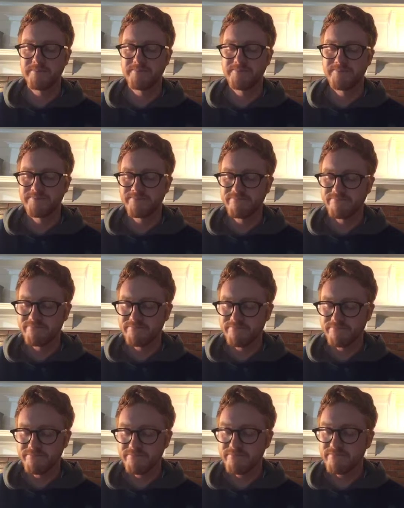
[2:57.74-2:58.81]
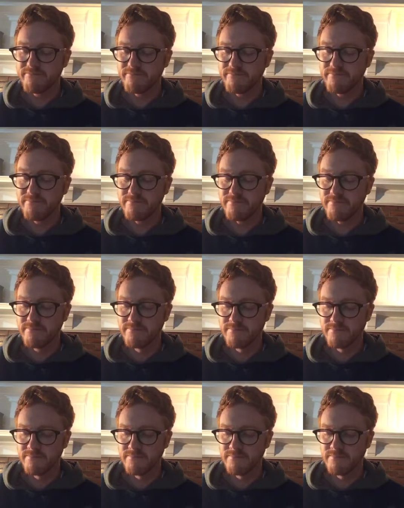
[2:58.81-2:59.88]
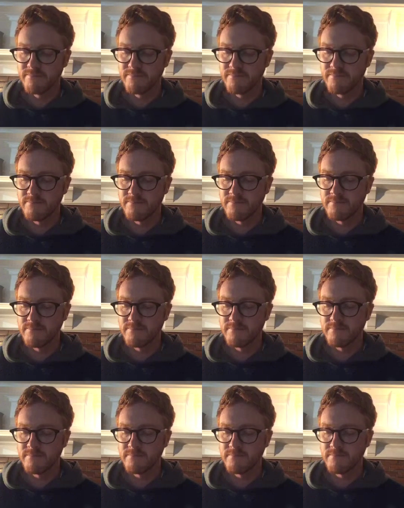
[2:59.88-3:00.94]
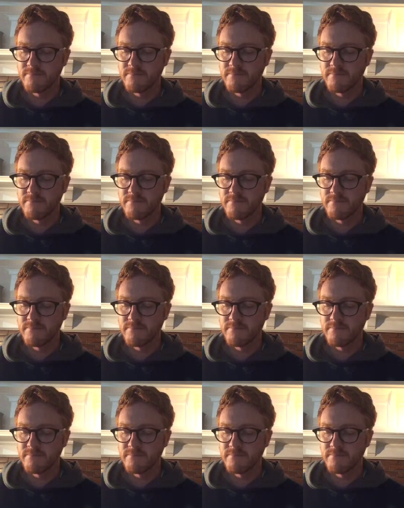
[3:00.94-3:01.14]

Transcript: (silence)